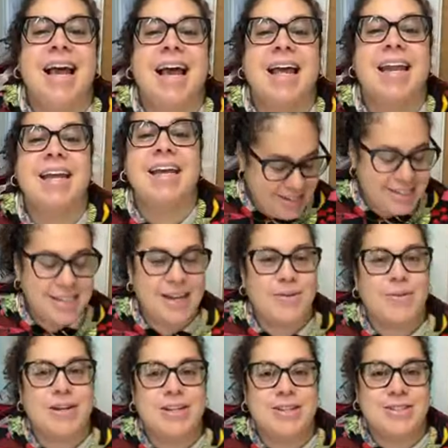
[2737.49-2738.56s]
And he,
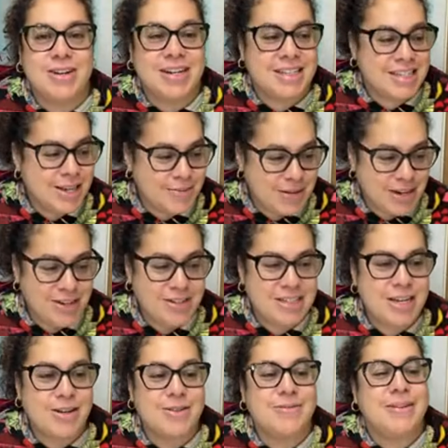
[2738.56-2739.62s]
what are you trying to tell me? Are you
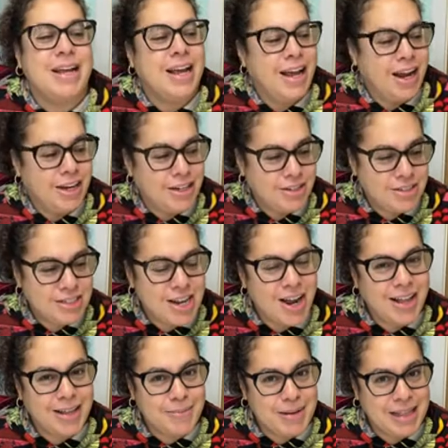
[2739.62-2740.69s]
telling
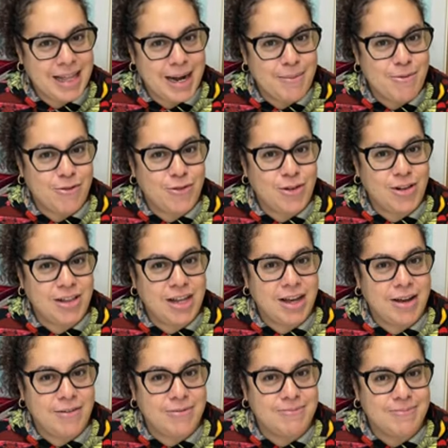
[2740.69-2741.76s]
me that I'm full
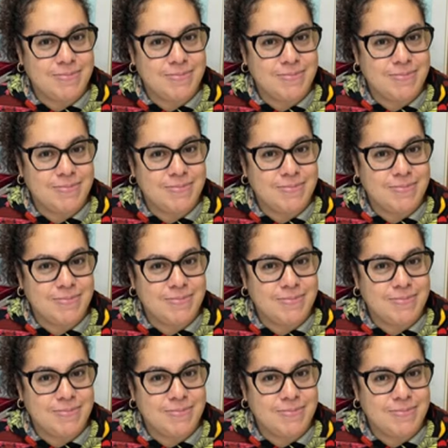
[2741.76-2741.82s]
of